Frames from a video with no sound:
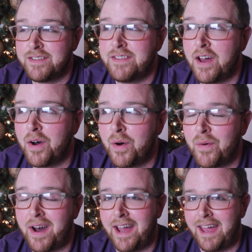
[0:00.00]

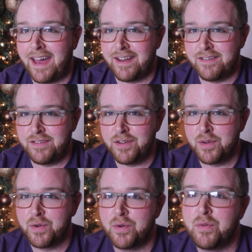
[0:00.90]
So I had
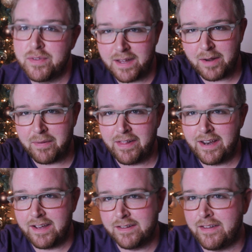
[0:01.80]
to set up my
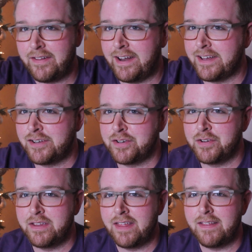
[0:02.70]
lighting so that I could show
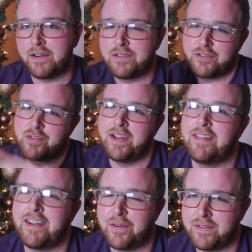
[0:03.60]
you that there's a tree
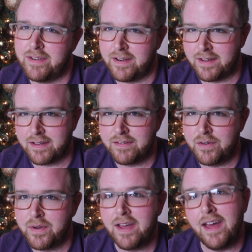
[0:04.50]
and that I was sitting next
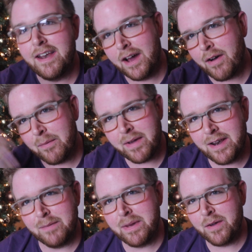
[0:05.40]
to it. And now I'm
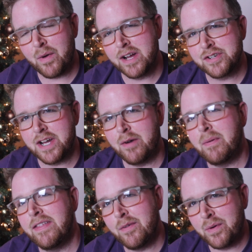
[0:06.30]
kind of being washed out
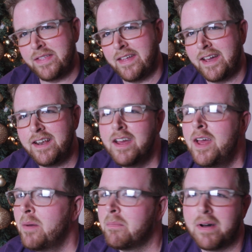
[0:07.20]
by the one light,
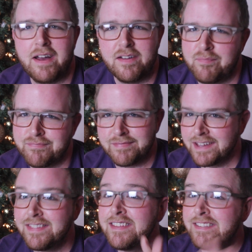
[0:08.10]
but
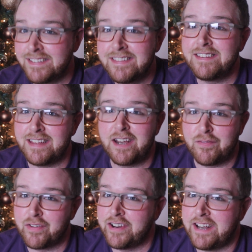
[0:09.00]
this is the
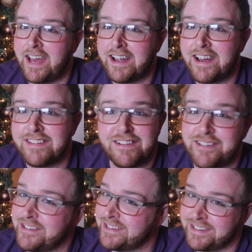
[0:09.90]
setup for today, guys.
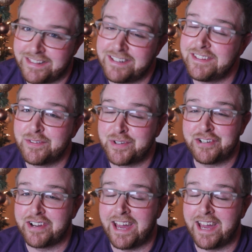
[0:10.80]
You're just, this is what you're